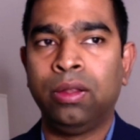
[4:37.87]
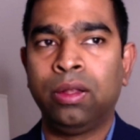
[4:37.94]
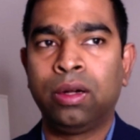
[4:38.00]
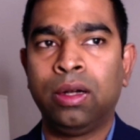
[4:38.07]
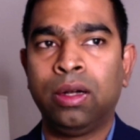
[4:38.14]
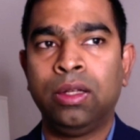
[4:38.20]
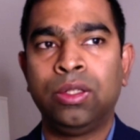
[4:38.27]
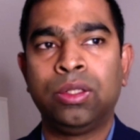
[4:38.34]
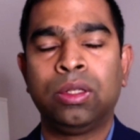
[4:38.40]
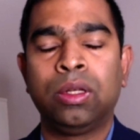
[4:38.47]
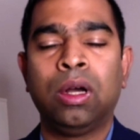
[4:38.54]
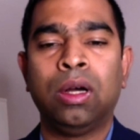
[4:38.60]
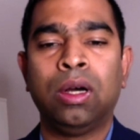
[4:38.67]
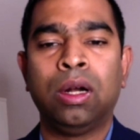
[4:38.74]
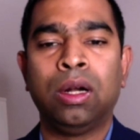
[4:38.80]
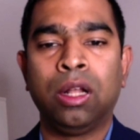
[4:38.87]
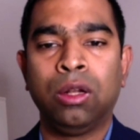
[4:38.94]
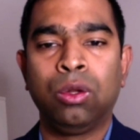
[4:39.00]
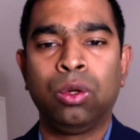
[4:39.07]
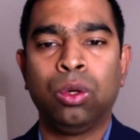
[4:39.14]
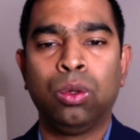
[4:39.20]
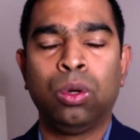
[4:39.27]
Either it is uh,
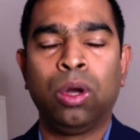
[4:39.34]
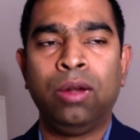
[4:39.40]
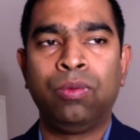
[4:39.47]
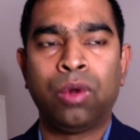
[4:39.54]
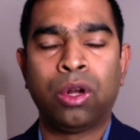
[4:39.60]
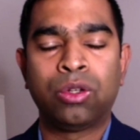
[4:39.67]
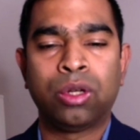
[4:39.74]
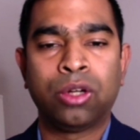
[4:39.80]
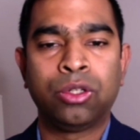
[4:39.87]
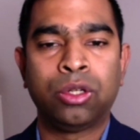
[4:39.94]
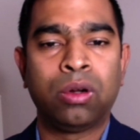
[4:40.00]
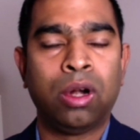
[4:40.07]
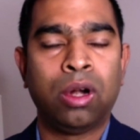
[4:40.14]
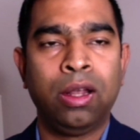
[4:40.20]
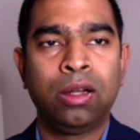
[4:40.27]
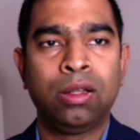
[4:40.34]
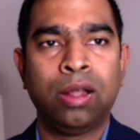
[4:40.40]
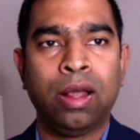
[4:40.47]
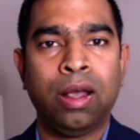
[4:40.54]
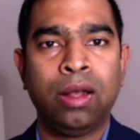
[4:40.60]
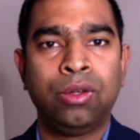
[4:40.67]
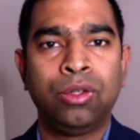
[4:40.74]
telco infrastructure running
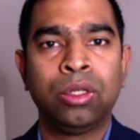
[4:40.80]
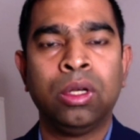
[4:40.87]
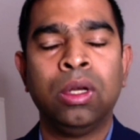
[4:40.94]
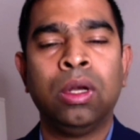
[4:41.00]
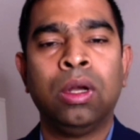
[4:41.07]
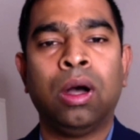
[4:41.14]
at the edge,